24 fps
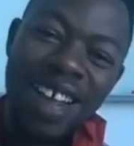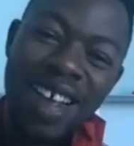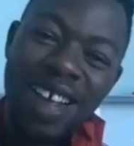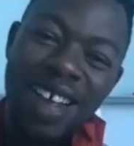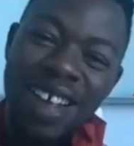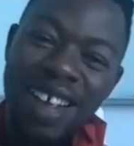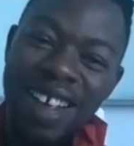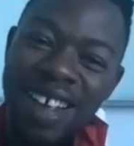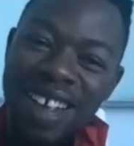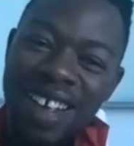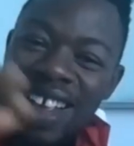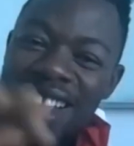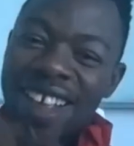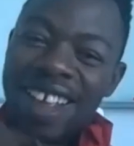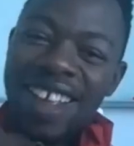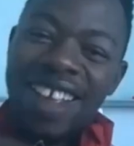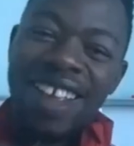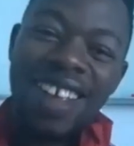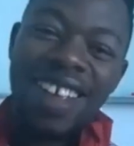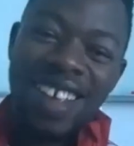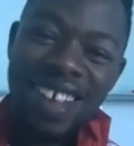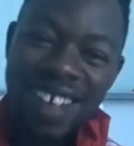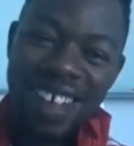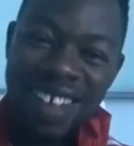I grew up
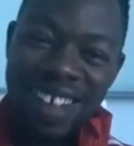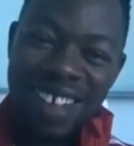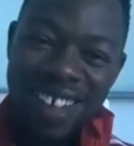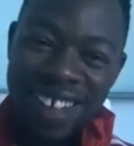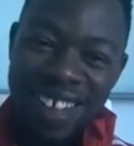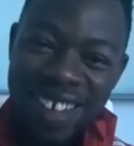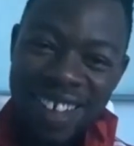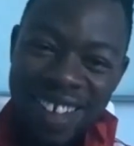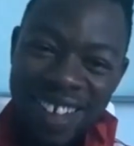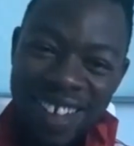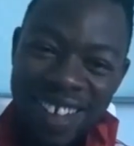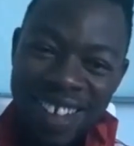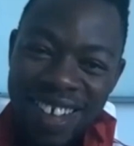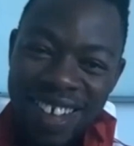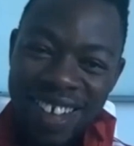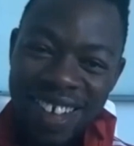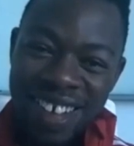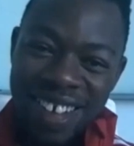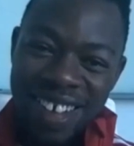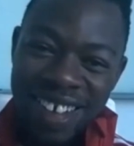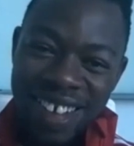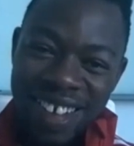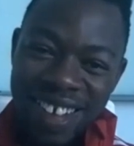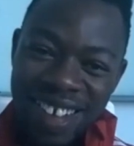on 70th and West
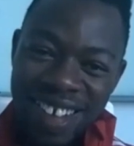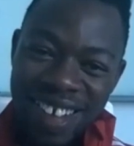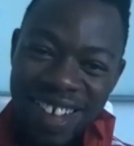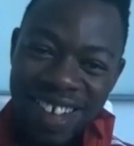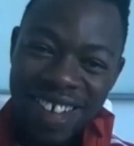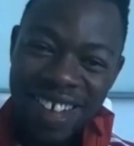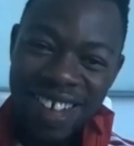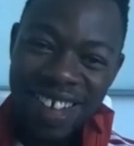End Avenue,